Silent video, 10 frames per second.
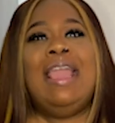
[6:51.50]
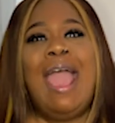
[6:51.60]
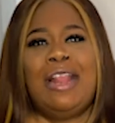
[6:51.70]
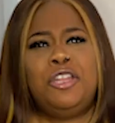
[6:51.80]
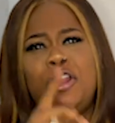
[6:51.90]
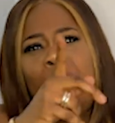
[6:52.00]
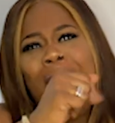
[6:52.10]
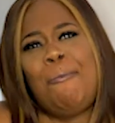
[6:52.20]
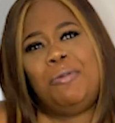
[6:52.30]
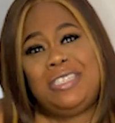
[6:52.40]
year. You know
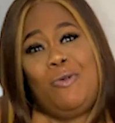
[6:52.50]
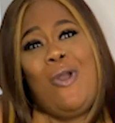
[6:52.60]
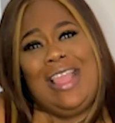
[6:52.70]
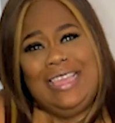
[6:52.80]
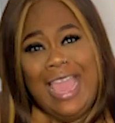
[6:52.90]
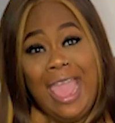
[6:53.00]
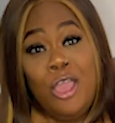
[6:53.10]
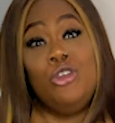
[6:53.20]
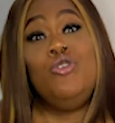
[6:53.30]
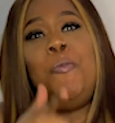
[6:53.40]
what happens in 1 year?
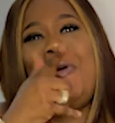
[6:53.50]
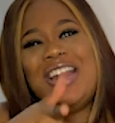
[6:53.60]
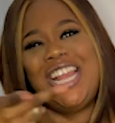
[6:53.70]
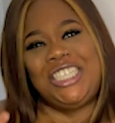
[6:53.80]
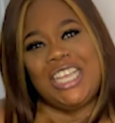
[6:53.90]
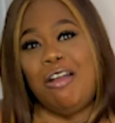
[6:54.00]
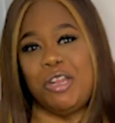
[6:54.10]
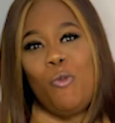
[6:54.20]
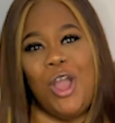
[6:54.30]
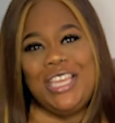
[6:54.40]
You born a child
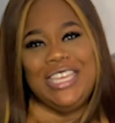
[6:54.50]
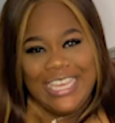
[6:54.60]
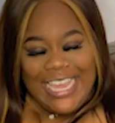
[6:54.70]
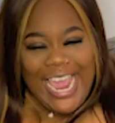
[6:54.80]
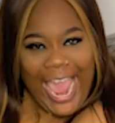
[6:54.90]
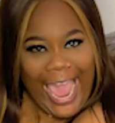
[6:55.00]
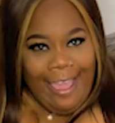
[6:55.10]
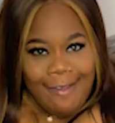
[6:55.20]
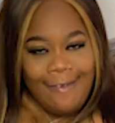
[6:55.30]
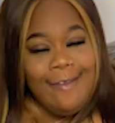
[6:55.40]
in 1 year.
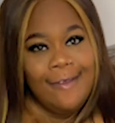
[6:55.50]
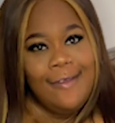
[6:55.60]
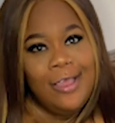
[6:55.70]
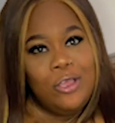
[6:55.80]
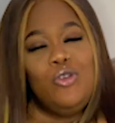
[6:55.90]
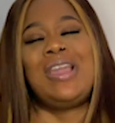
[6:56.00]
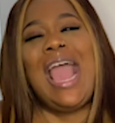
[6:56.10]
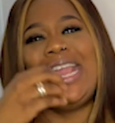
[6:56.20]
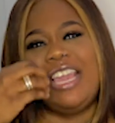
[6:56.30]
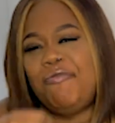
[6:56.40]
You
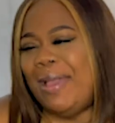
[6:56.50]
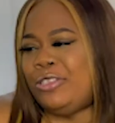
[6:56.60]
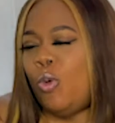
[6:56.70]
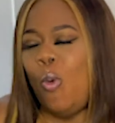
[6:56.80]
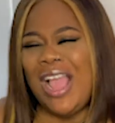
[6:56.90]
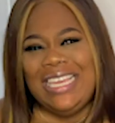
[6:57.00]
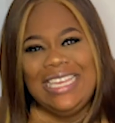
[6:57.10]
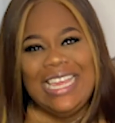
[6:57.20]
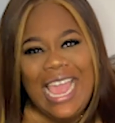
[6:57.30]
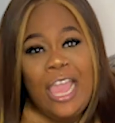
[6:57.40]
can give birth
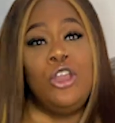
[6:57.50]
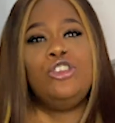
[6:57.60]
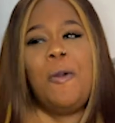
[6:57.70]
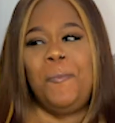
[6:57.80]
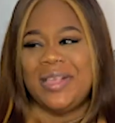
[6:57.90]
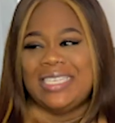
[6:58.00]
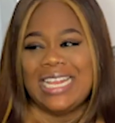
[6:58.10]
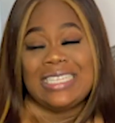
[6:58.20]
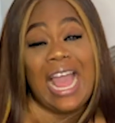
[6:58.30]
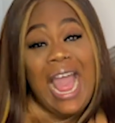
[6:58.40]
1 year. Your
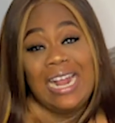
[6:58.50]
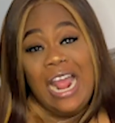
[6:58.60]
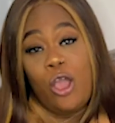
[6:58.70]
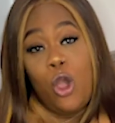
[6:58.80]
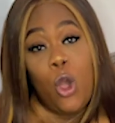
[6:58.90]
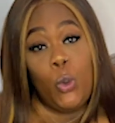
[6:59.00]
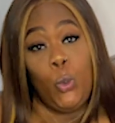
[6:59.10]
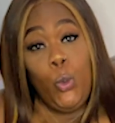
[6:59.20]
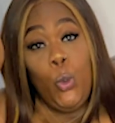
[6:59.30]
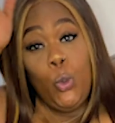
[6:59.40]
business can either go
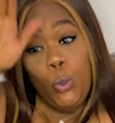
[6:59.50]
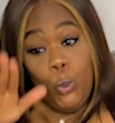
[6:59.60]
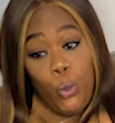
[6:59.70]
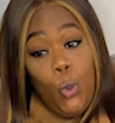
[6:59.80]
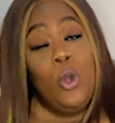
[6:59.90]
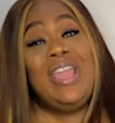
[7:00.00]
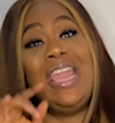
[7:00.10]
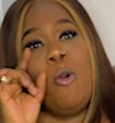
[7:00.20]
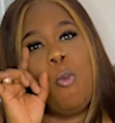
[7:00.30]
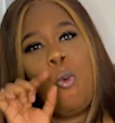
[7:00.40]

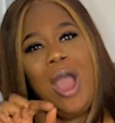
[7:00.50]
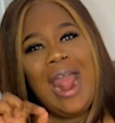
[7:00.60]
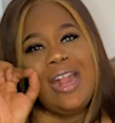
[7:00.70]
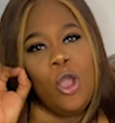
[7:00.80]
in 1